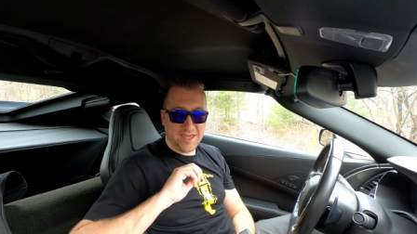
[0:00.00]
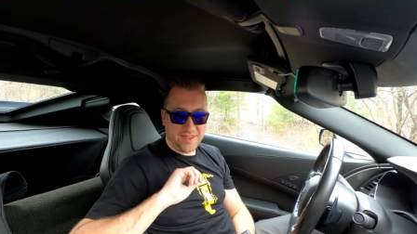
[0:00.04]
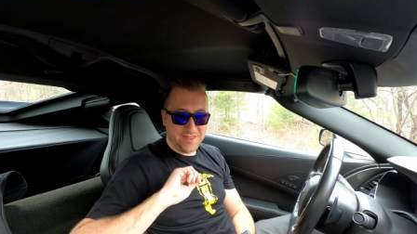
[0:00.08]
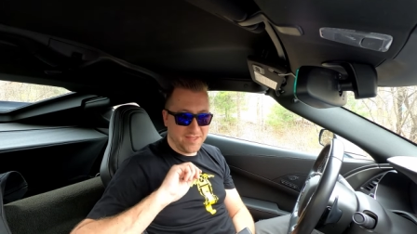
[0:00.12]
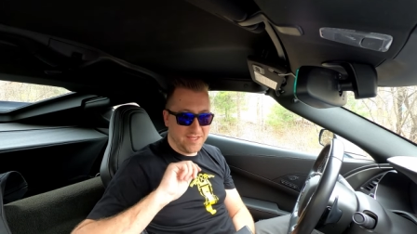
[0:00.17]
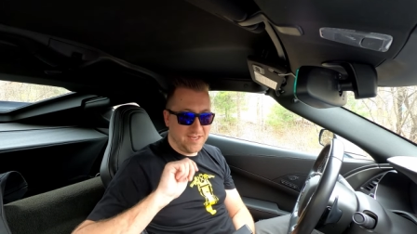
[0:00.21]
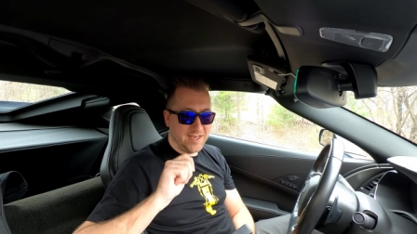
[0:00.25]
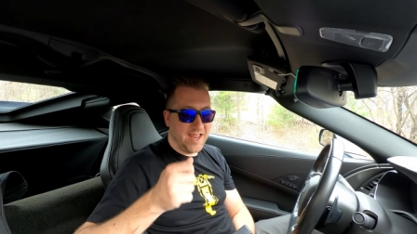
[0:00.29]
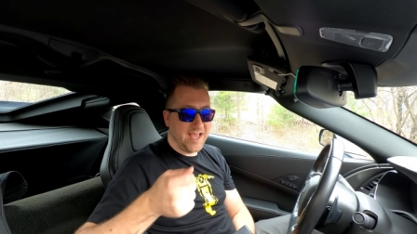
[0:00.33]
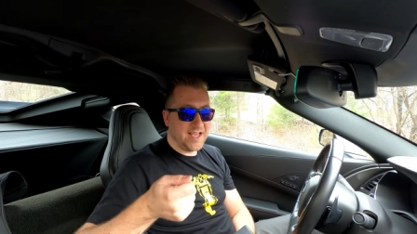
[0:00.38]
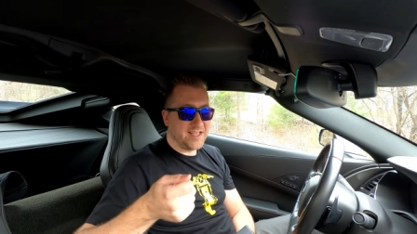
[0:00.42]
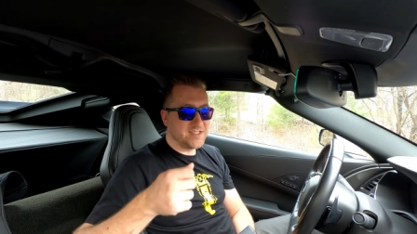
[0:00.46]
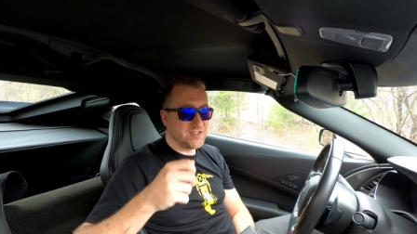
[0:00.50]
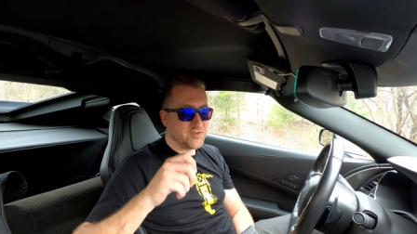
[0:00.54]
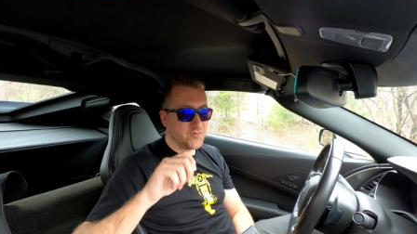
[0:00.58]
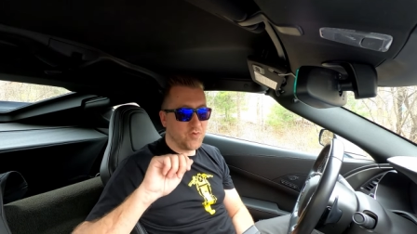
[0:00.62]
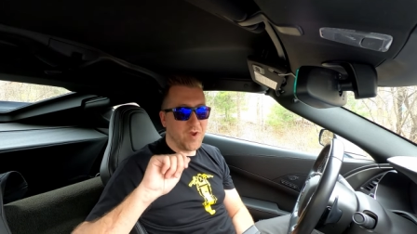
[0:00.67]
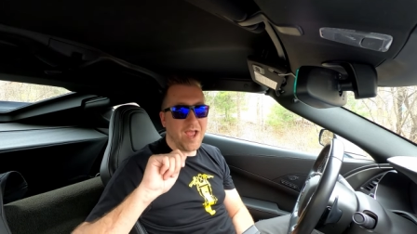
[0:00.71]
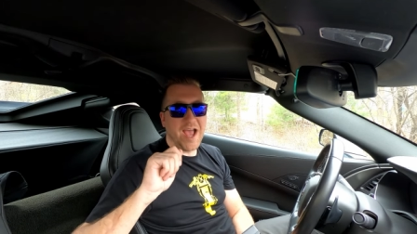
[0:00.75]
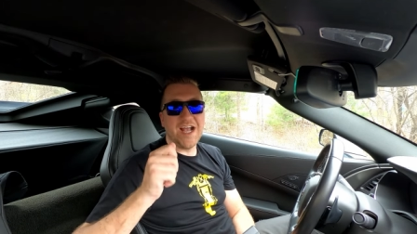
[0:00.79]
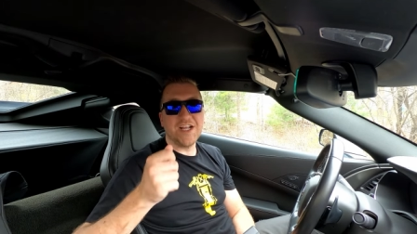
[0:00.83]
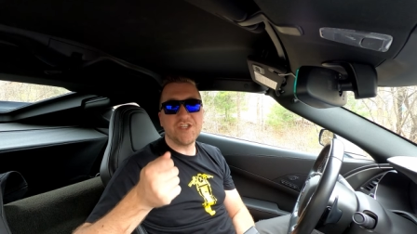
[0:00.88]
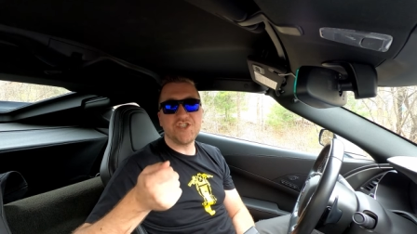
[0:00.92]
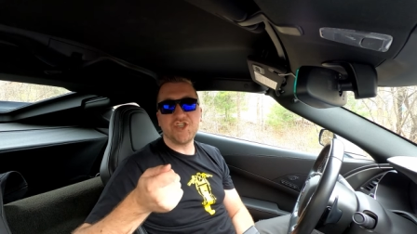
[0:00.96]
the next
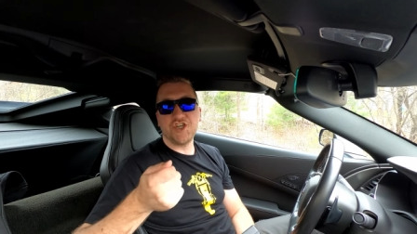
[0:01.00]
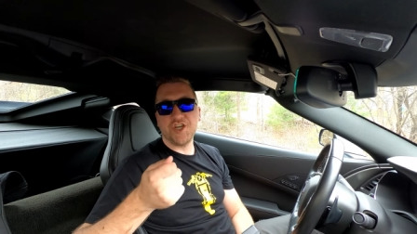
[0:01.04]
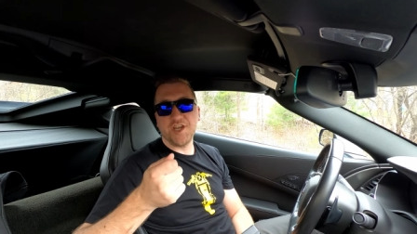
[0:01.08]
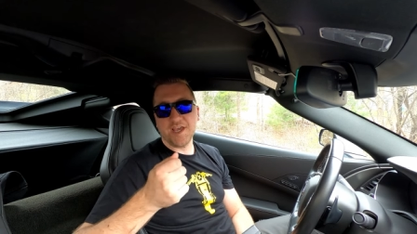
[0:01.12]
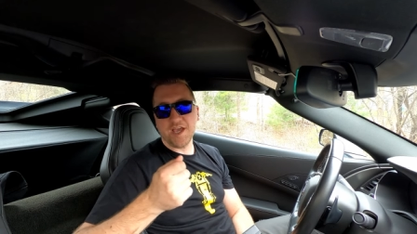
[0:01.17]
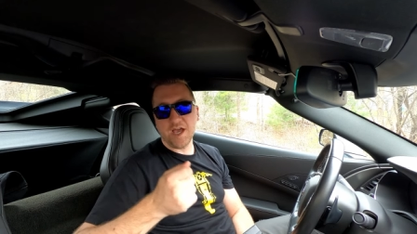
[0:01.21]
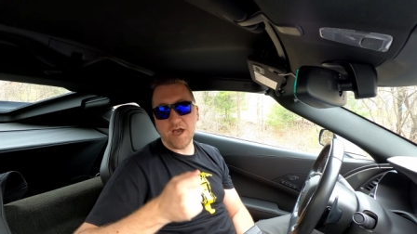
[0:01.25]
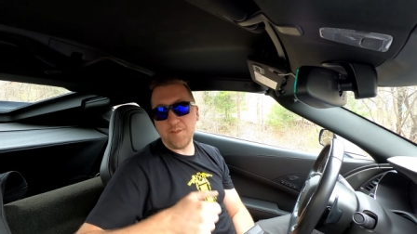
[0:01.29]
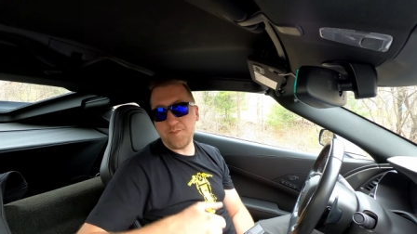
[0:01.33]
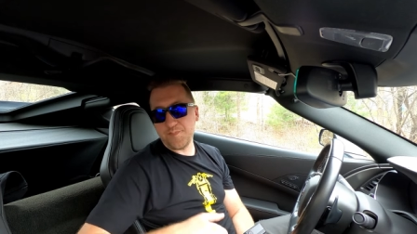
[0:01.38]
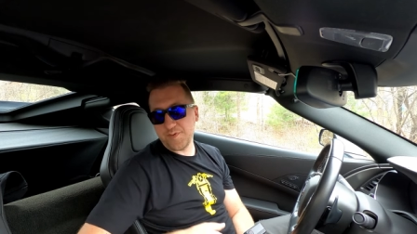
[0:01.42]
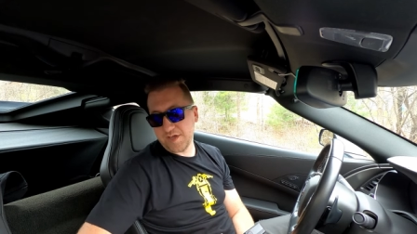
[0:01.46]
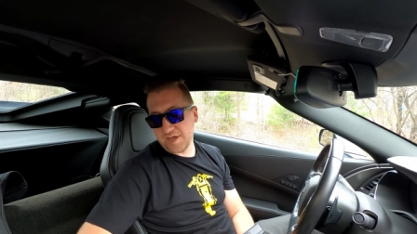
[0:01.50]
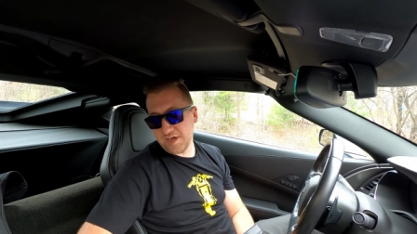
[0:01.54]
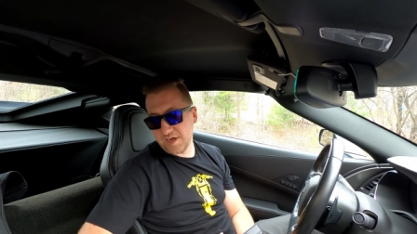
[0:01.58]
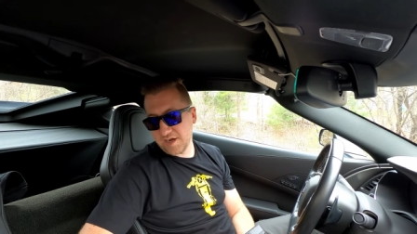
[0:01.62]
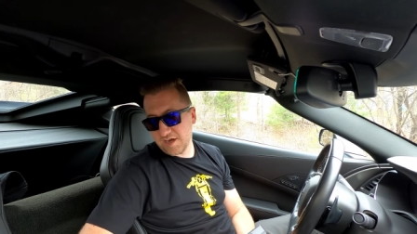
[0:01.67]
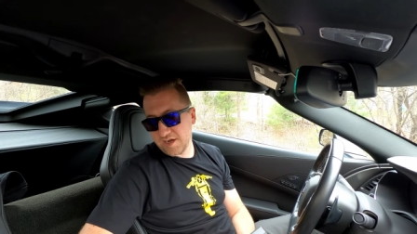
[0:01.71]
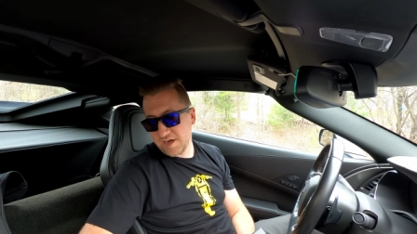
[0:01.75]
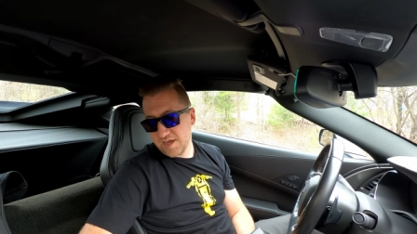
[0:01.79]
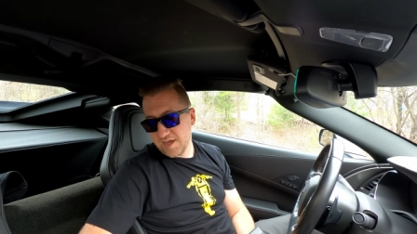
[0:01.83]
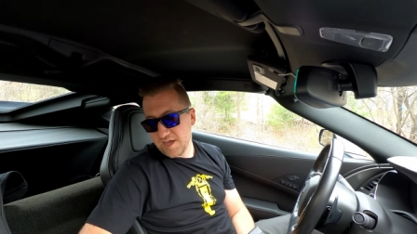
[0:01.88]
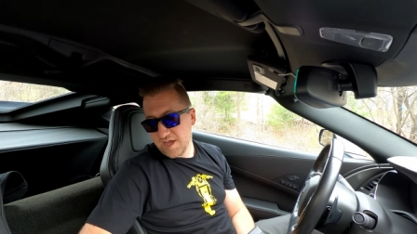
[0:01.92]
ratcheting up here.